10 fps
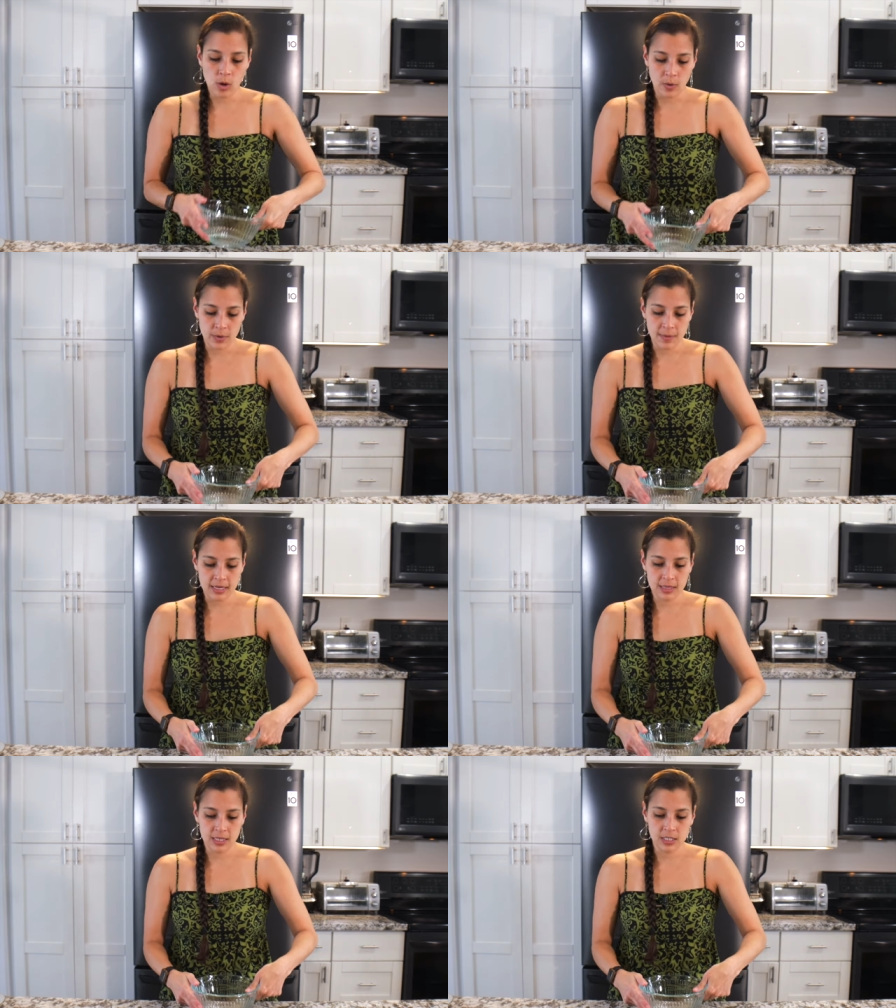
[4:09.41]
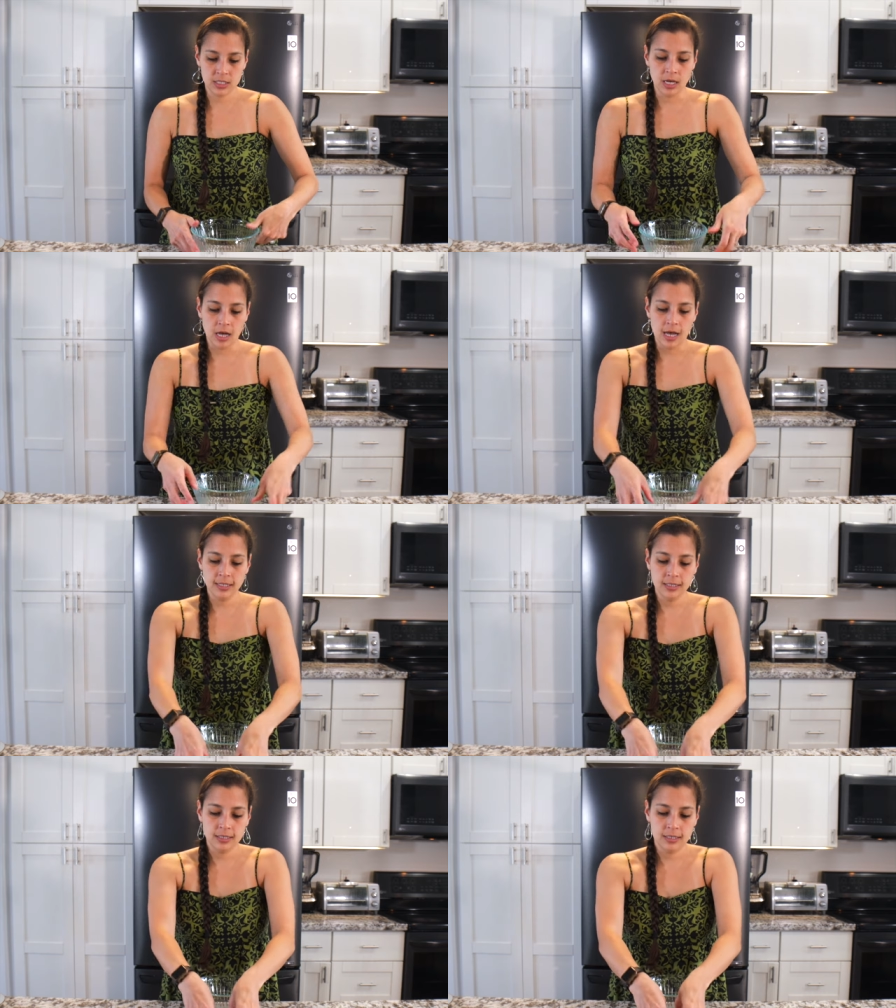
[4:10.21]
while we make the
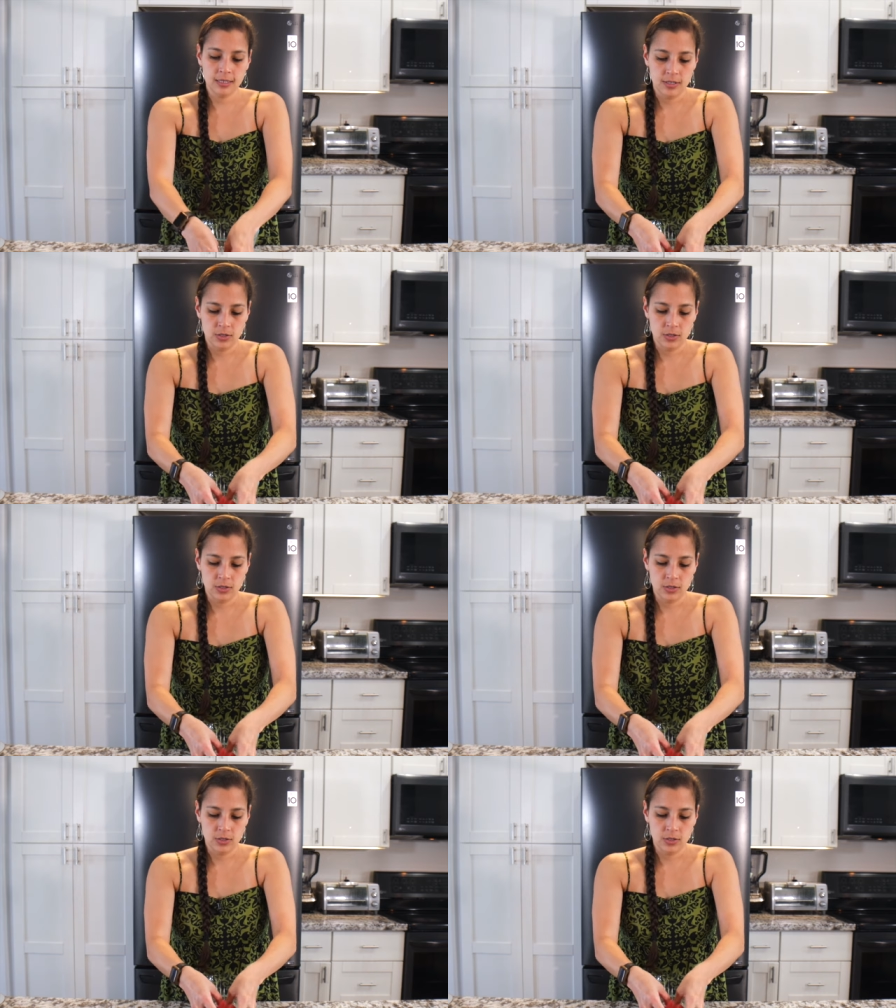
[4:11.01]
sauce.